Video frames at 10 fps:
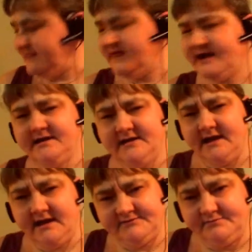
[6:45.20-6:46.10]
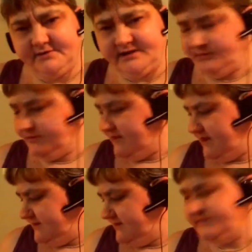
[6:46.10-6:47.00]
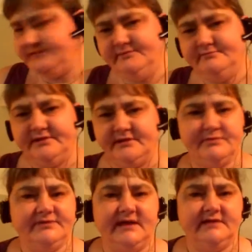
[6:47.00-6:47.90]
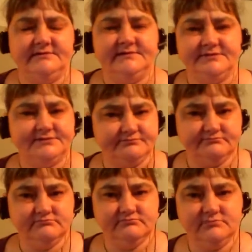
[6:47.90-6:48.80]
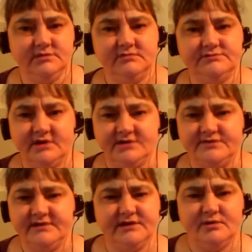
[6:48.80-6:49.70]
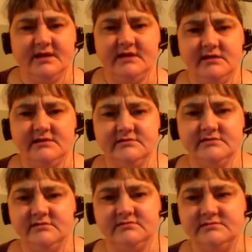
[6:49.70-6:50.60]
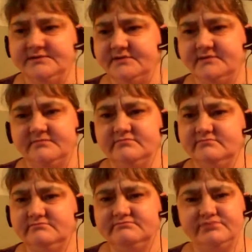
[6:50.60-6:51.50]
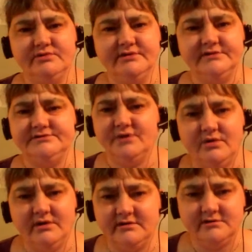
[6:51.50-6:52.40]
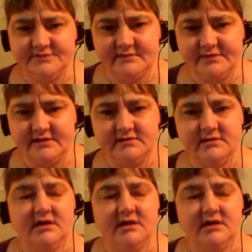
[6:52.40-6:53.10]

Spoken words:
That I didn't have to put up with that, and I shouldn't put up with that and just, toss the kid away like, she's a broken toy or something.